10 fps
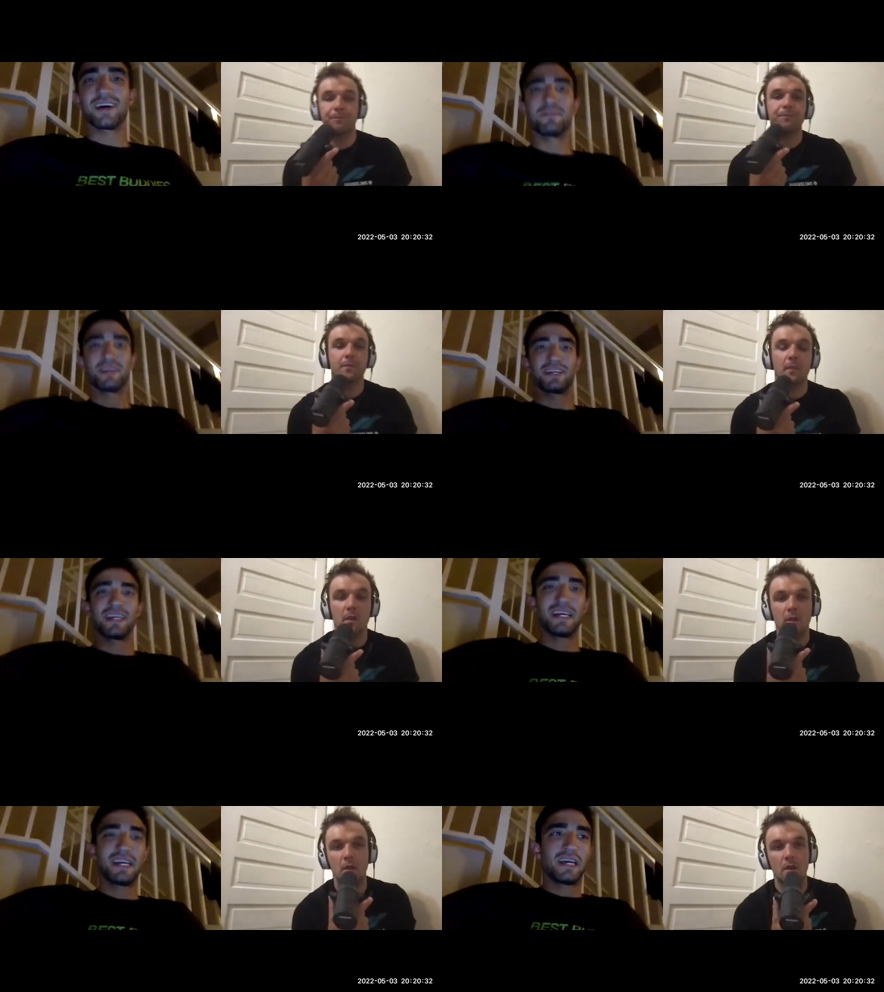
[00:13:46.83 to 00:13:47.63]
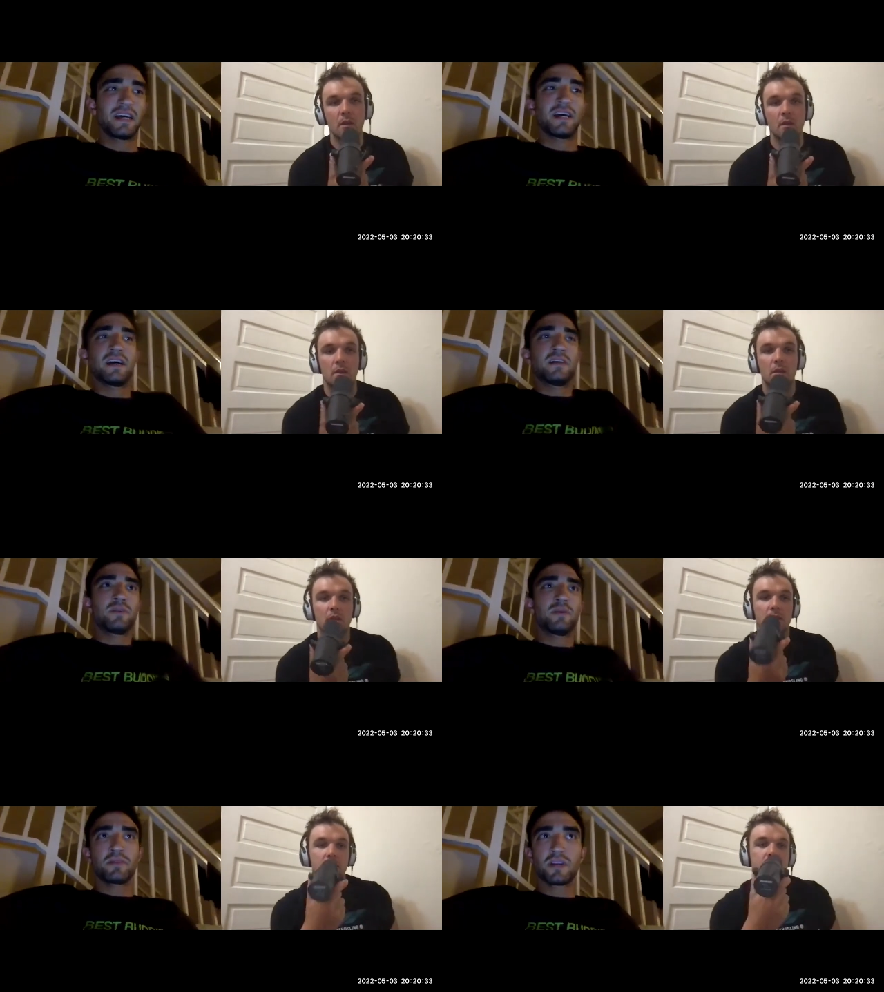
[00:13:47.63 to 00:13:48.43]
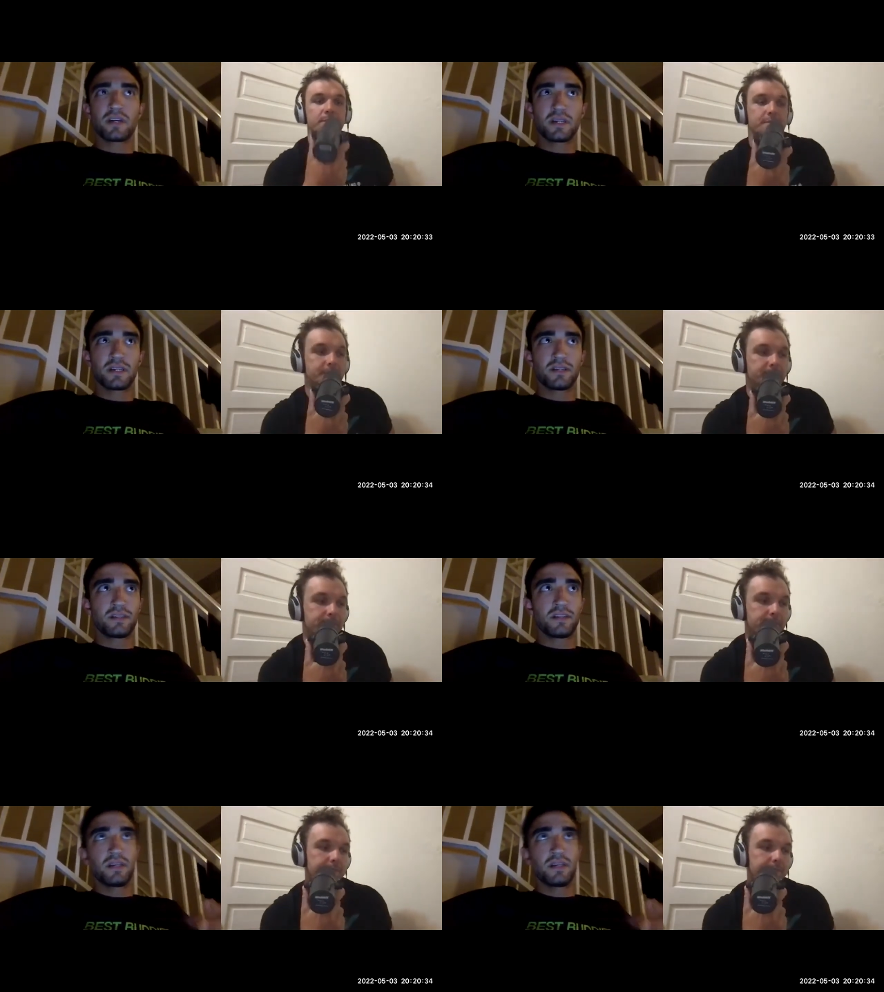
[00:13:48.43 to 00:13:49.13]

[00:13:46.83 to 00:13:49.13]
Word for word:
Speaker 1: but uh, we put on